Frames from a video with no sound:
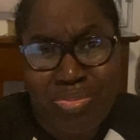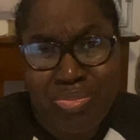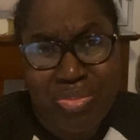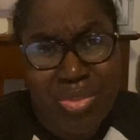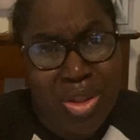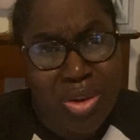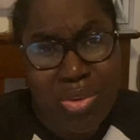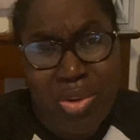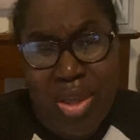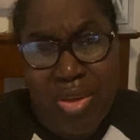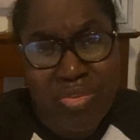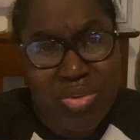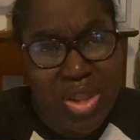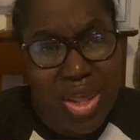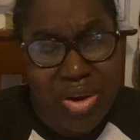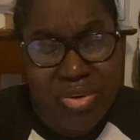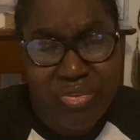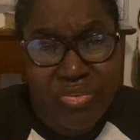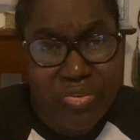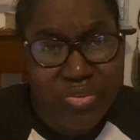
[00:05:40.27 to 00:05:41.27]
I don't have a
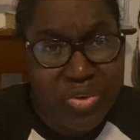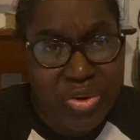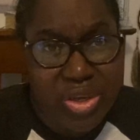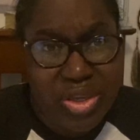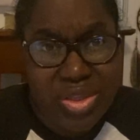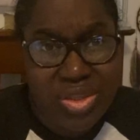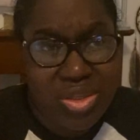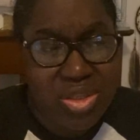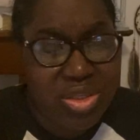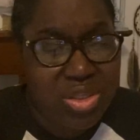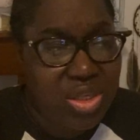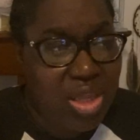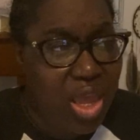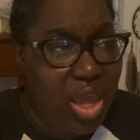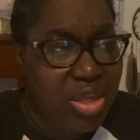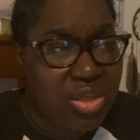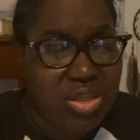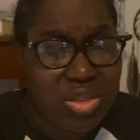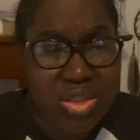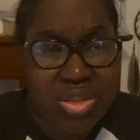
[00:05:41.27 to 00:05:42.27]
lot of friends.
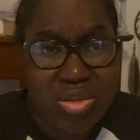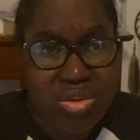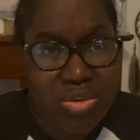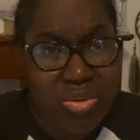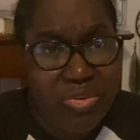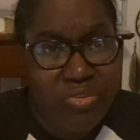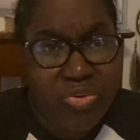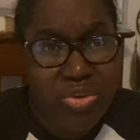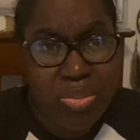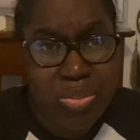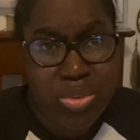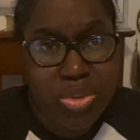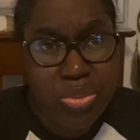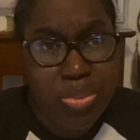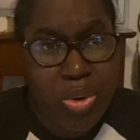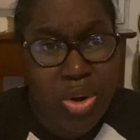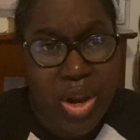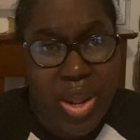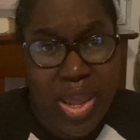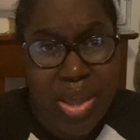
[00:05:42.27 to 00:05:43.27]
I just, you know, for the most
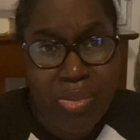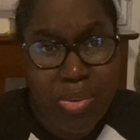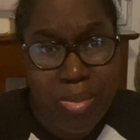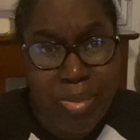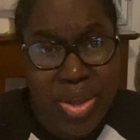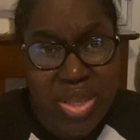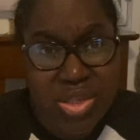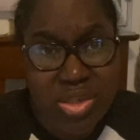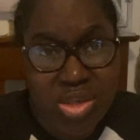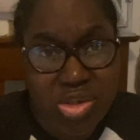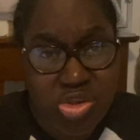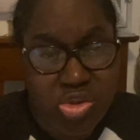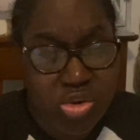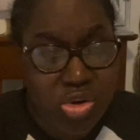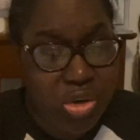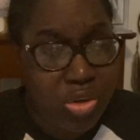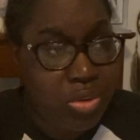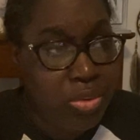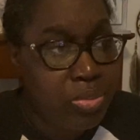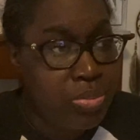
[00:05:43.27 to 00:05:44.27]
part, I hang with my
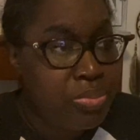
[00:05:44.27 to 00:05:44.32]
sister.